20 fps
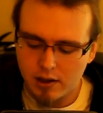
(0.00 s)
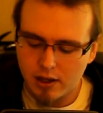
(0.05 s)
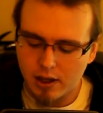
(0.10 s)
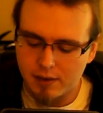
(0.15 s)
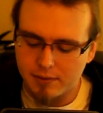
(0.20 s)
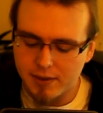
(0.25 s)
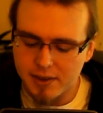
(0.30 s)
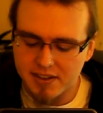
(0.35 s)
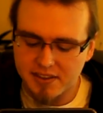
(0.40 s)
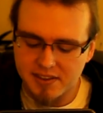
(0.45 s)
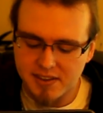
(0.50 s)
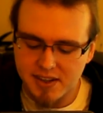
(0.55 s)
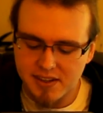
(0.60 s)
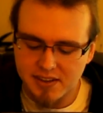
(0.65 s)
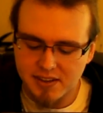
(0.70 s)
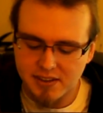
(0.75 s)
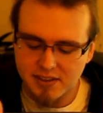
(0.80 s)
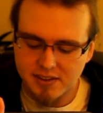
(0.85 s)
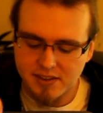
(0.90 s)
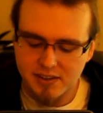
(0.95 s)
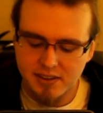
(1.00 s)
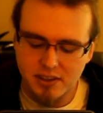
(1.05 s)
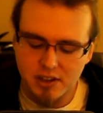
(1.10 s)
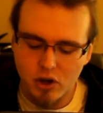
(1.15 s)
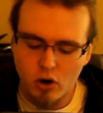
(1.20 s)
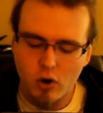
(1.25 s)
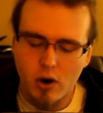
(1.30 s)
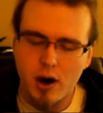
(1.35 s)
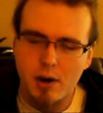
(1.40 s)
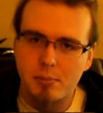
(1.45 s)
if this doesn't
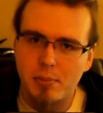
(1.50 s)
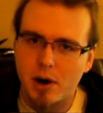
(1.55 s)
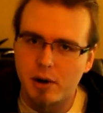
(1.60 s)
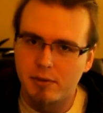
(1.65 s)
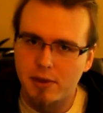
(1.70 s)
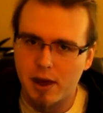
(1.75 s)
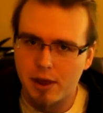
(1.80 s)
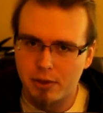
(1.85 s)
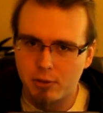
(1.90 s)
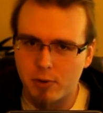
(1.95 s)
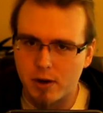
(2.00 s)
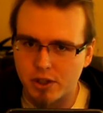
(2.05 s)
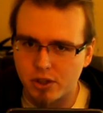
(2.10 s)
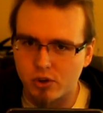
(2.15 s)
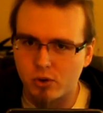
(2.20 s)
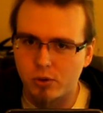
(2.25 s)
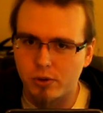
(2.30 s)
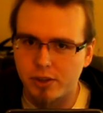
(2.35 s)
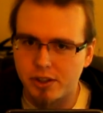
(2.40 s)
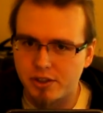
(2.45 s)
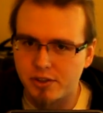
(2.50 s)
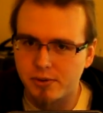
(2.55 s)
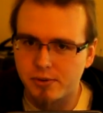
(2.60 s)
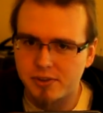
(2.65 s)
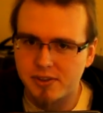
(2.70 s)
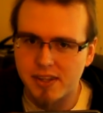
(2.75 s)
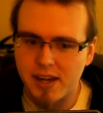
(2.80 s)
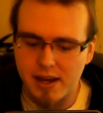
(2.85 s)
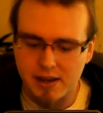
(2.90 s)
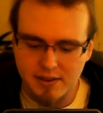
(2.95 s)
go above that threshold that you
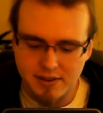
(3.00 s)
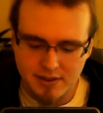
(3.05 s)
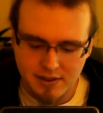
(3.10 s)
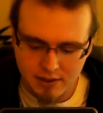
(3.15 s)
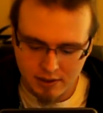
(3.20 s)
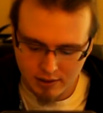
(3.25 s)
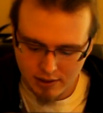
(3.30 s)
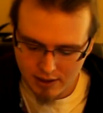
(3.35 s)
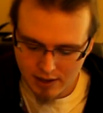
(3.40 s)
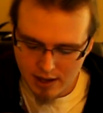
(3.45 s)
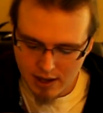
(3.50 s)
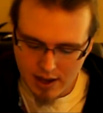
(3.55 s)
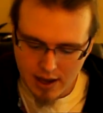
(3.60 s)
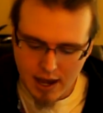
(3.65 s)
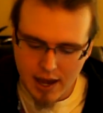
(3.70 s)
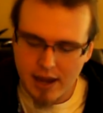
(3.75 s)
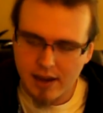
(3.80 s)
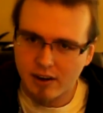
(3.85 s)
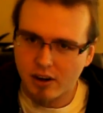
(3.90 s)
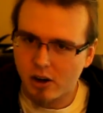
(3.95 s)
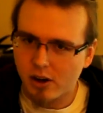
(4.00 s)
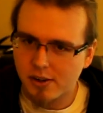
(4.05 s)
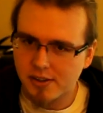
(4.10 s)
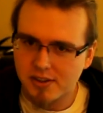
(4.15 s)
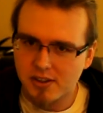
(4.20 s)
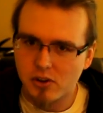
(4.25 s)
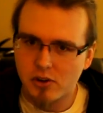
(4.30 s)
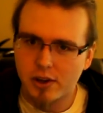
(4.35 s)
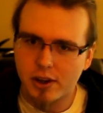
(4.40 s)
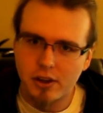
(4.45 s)
set. And
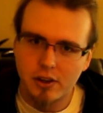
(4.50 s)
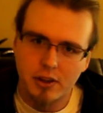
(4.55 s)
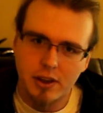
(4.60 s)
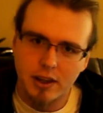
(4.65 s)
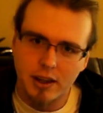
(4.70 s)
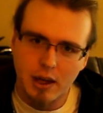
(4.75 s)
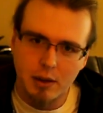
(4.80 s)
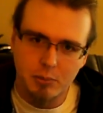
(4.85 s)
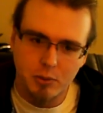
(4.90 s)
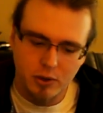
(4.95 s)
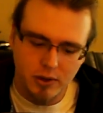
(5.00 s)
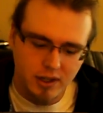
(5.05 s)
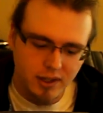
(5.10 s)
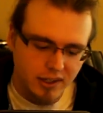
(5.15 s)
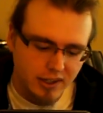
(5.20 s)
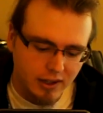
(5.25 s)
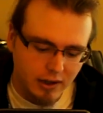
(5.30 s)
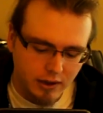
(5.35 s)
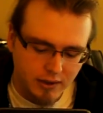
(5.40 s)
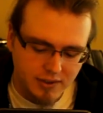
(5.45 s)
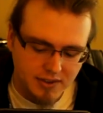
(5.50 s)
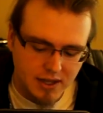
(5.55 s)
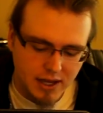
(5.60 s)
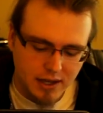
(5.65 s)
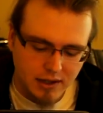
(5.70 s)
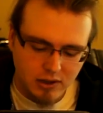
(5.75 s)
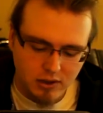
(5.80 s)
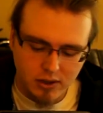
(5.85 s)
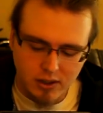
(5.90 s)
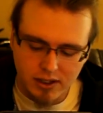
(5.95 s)
also another thing I put in here is
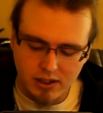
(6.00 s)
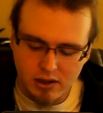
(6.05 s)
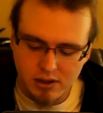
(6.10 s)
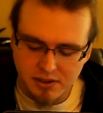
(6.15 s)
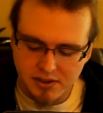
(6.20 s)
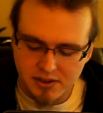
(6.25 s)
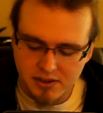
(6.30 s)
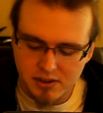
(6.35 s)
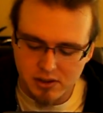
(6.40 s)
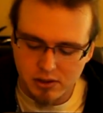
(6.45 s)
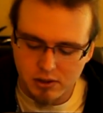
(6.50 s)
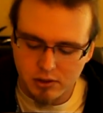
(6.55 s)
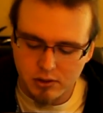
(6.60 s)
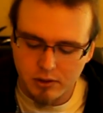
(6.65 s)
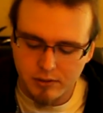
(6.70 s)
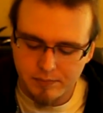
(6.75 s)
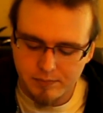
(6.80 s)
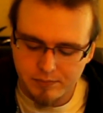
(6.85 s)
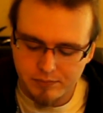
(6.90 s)
that you can also